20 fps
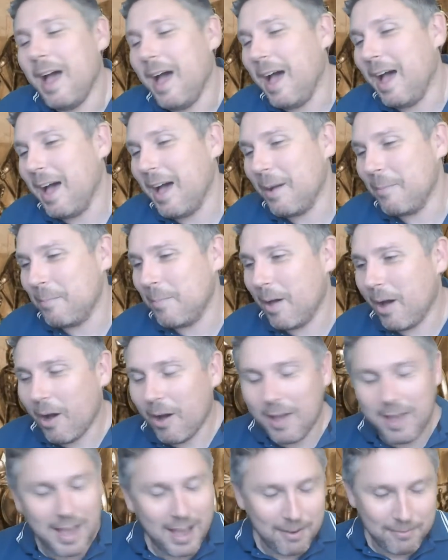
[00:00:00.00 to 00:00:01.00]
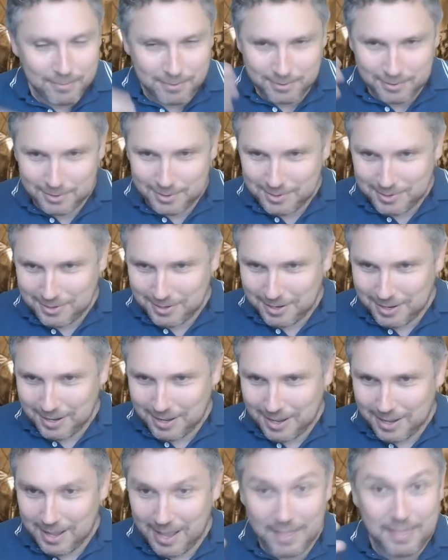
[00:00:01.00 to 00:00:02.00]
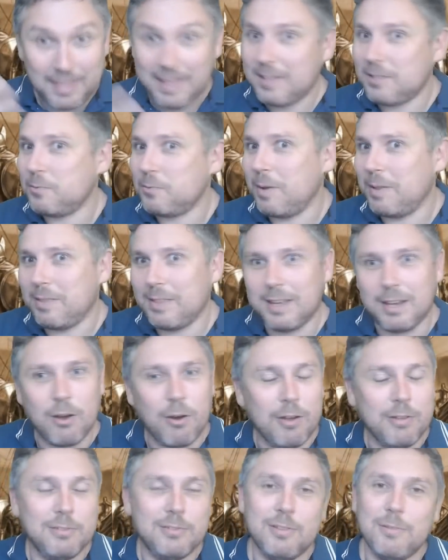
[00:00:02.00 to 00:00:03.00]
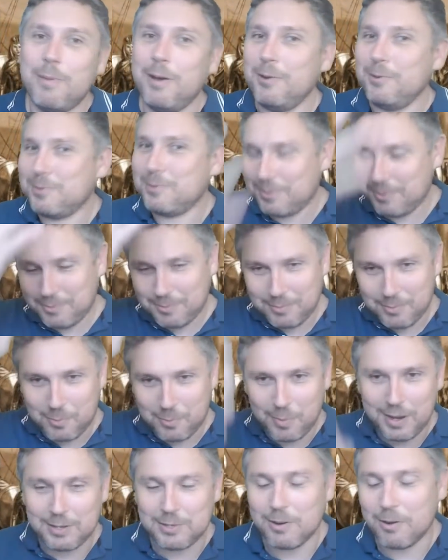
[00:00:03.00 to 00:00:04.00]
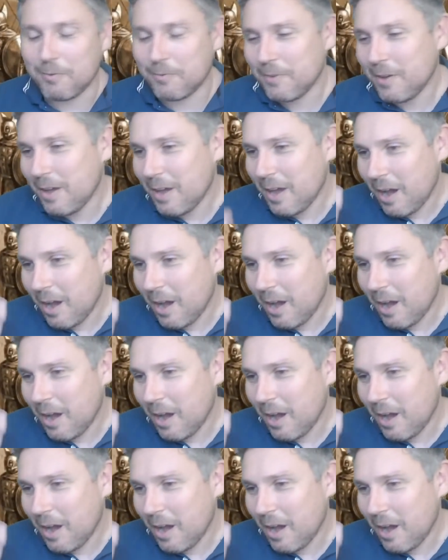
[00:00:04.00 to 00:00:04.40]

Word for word: Um, I haven't, uh, and that's when they got into the boats and went off.